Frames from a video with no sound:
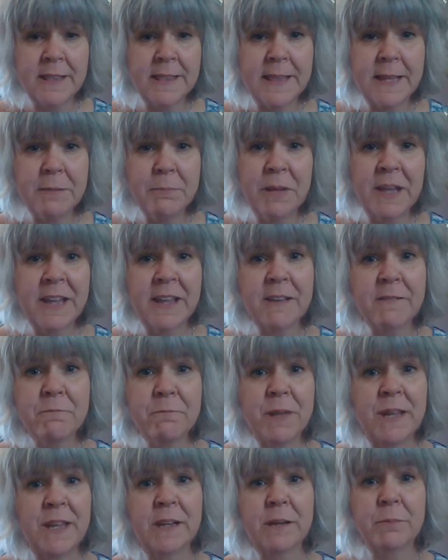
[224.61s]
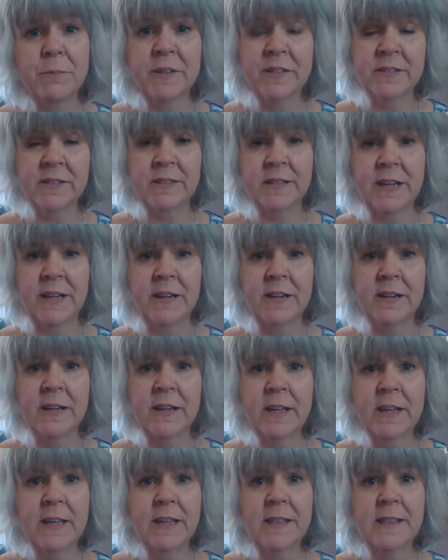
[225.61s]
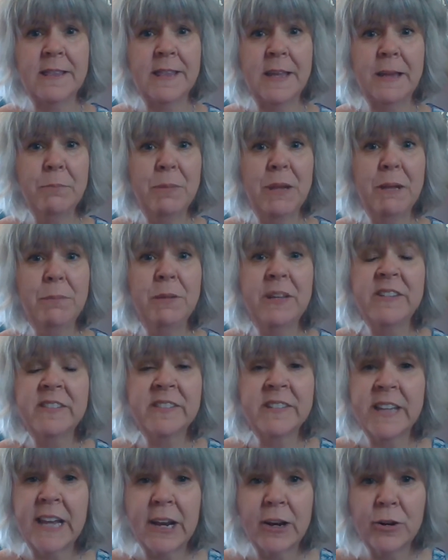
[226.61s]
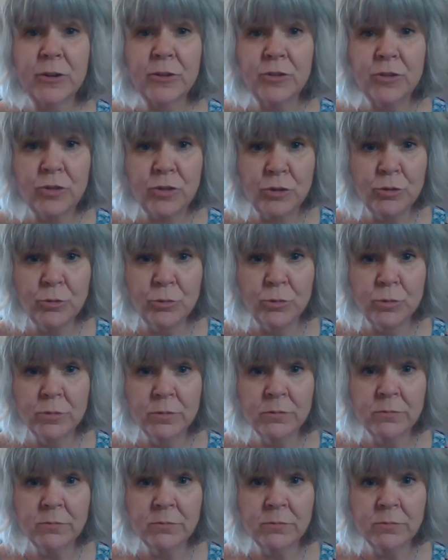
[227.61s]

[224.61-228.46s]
They may have made a mistake. They may be scared too.